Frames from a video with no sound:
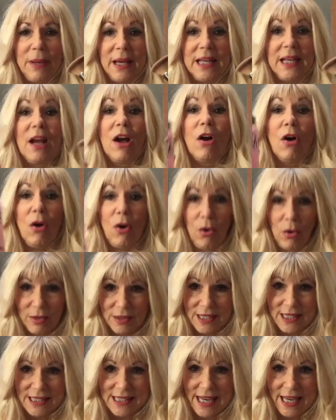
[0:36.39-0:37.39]
But
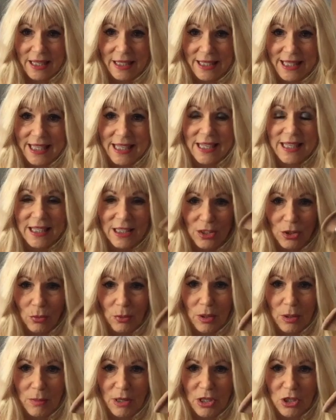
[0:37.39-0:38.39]
on the daily, you
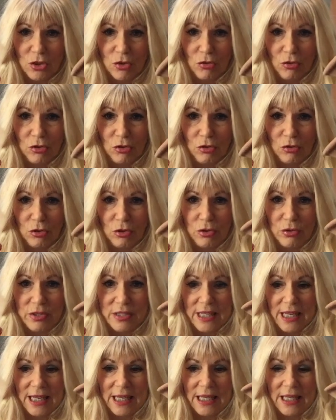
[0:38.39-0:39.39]
want to make sure you're
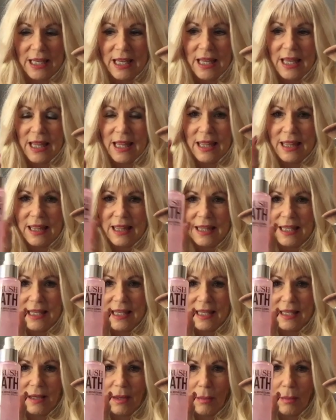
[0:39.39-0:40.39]
using
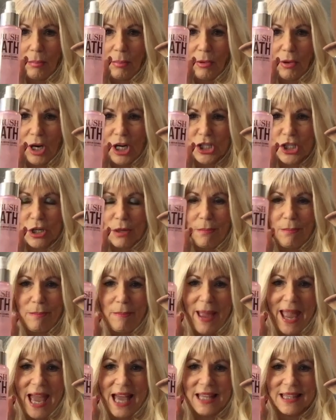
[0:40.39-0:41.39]
the brush
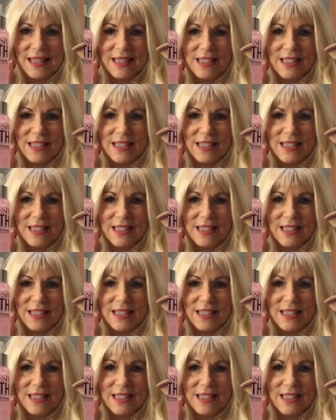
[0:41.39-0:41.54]
bath.